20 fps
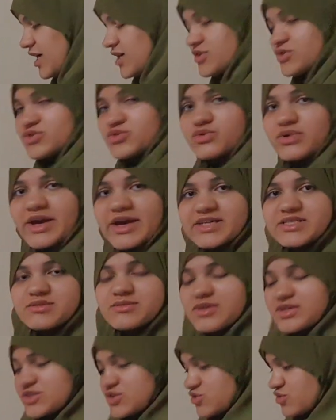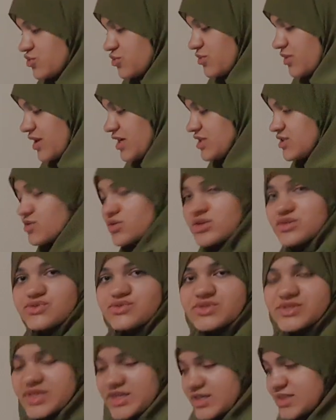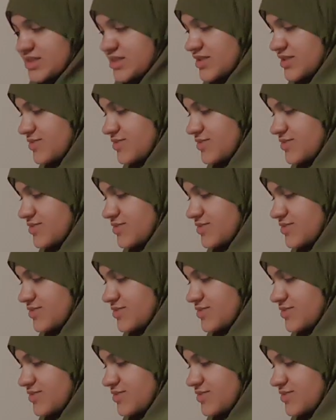and 2x plus 2y is equal to 6.